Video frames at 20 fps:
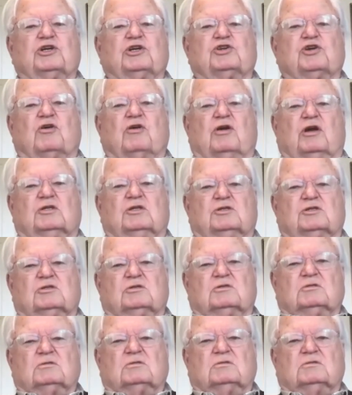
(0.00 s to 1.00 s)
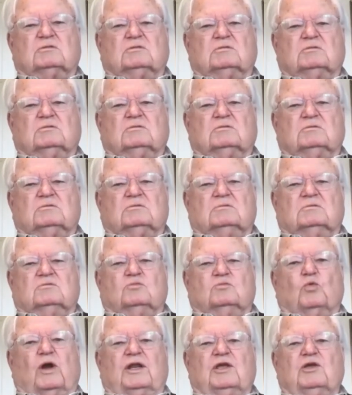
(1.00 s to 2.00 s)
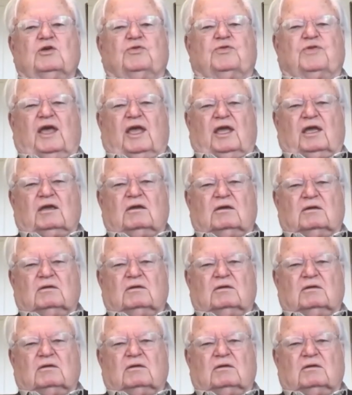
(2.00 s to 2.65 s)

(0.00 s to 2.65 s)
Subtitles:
deterrence. What do you think?